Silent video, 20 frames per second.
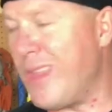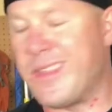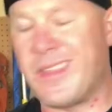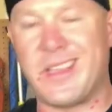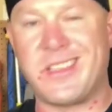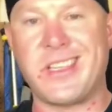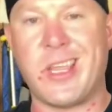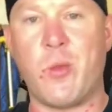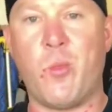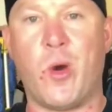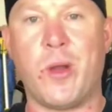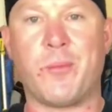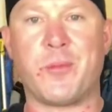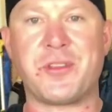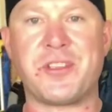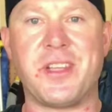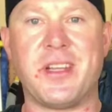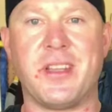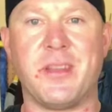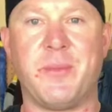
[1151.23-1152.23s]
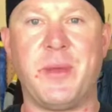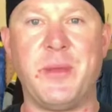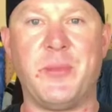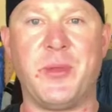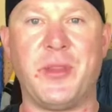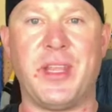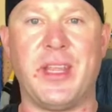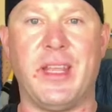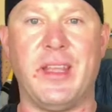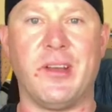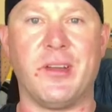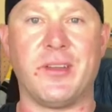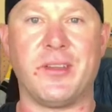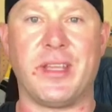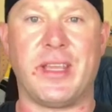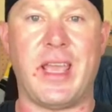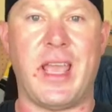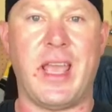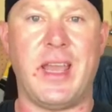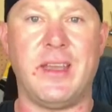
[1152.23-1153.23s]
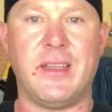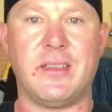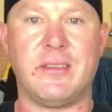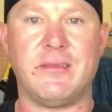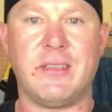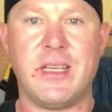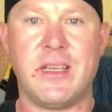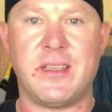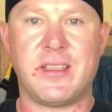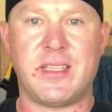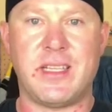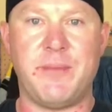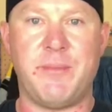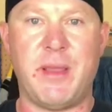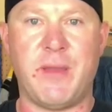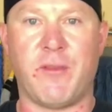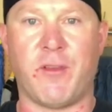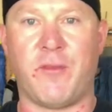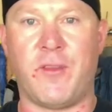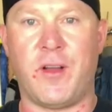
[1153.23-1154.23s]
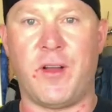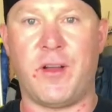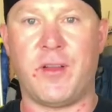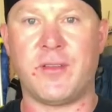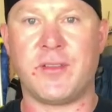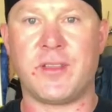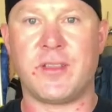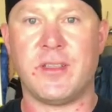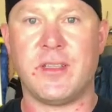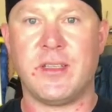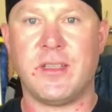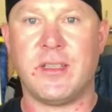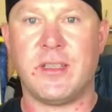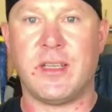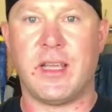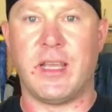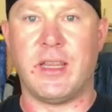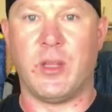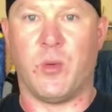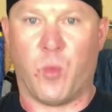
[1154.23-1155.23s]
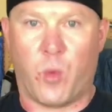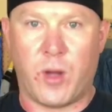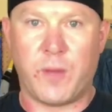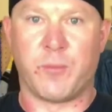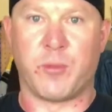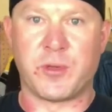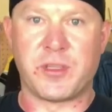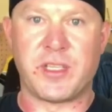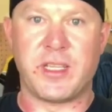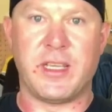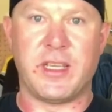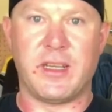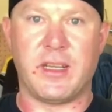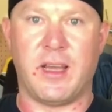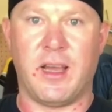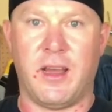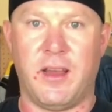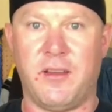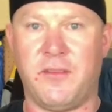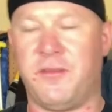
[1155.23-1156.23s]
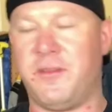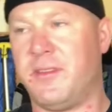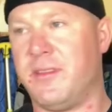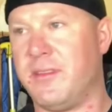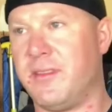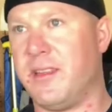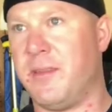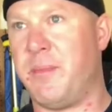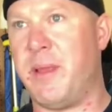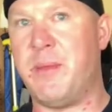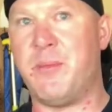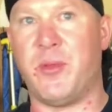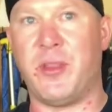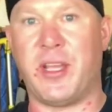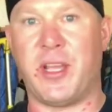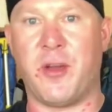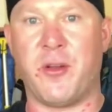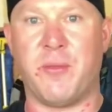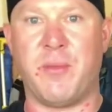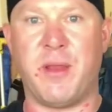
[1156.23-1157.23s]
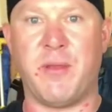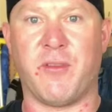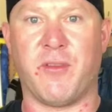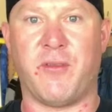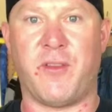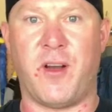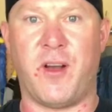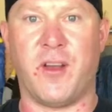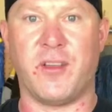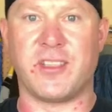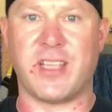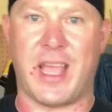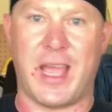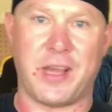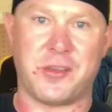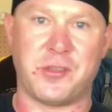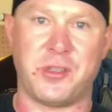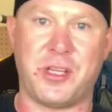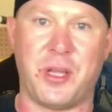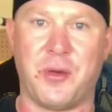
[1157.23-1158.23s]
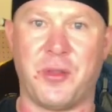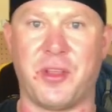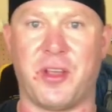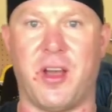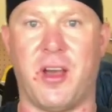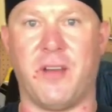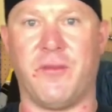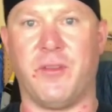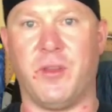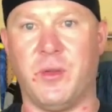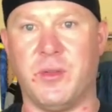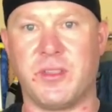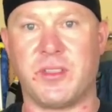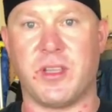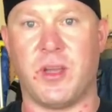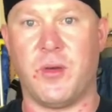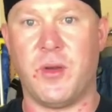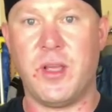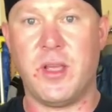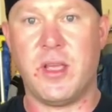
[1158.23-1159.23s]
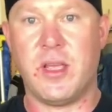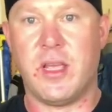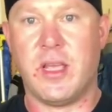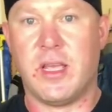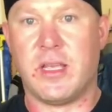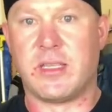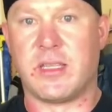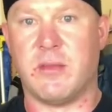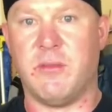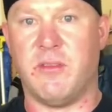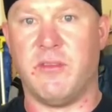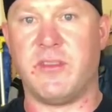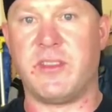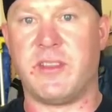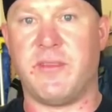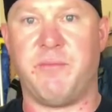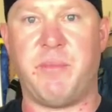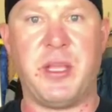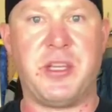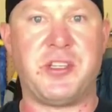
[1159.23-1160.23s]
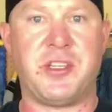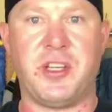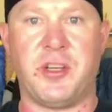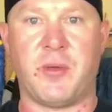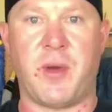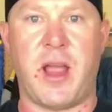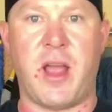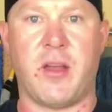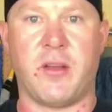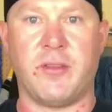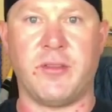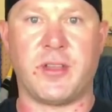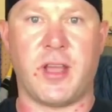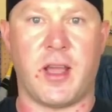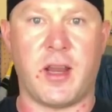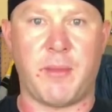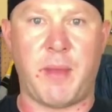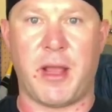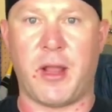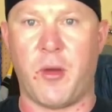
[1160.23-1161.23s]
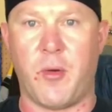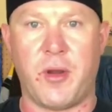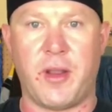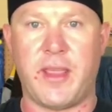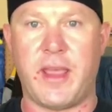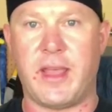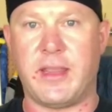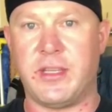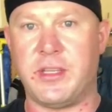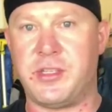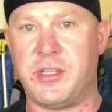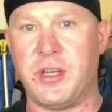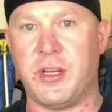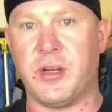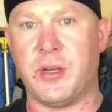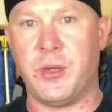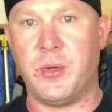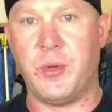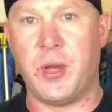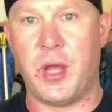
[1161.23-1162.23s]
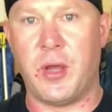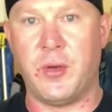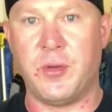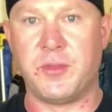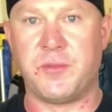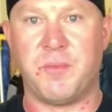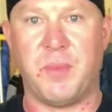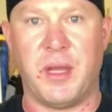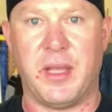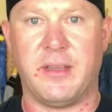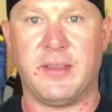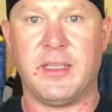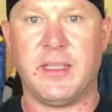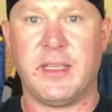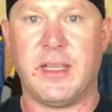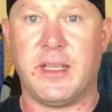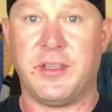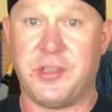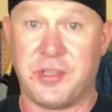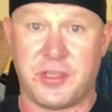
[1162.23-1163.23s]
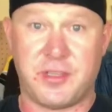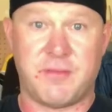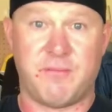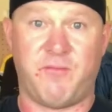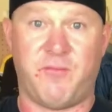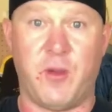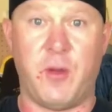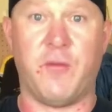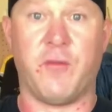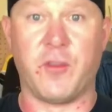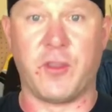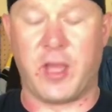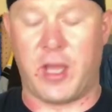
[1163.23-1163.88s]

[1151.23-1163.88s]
they say 1% of the people that enter the canyon see Beaver Falls, and then 1% of the people that go to Beaver Falls actually go to the confluence. So some of us have pitched it around talking about going to that this year, who knows, but just food for